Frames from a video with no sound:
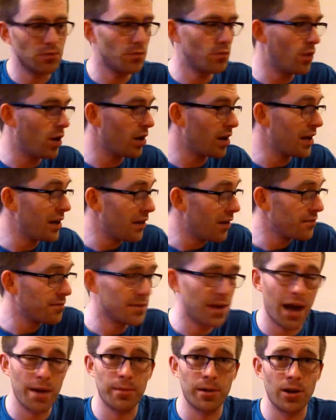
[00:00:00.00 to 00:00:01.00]
while I love
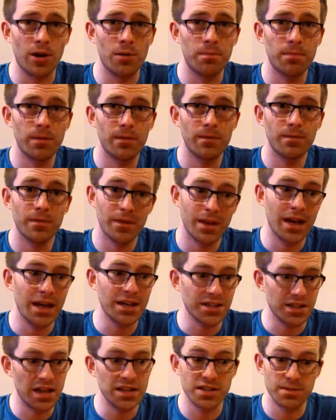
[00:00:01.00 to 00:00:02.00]
Camel Up,
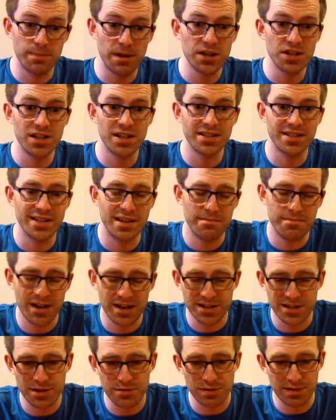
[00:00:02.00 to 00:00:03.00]
especially as an
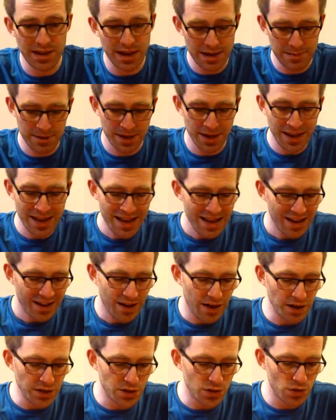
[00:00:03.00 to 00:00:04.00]
ambassador of gaming,
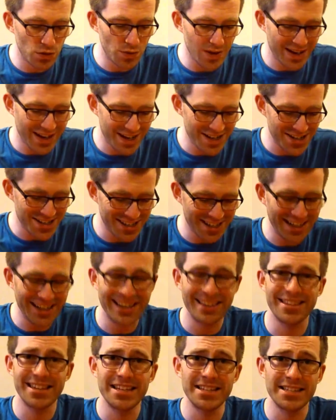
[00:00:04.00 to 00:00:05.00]
I do occasionally
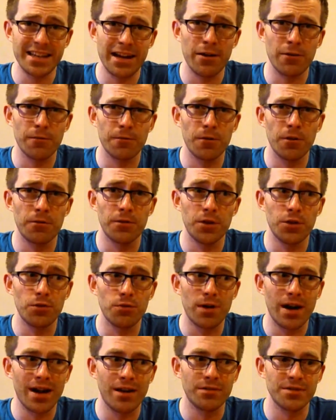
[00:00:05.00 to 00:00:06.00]
leave these out for a few
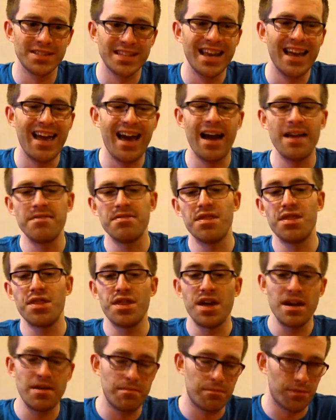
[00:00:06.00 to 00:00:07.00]
rounds and
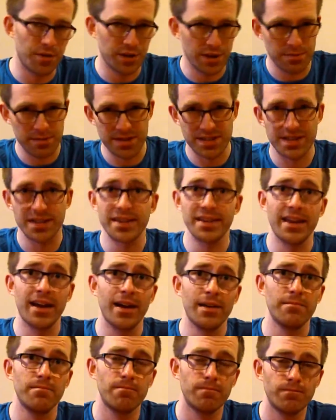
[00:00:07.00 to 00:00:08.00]
then bring them into the
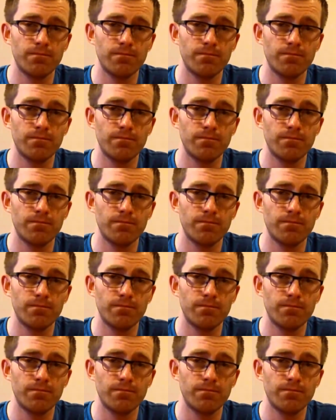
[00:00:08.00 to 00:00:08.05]
game.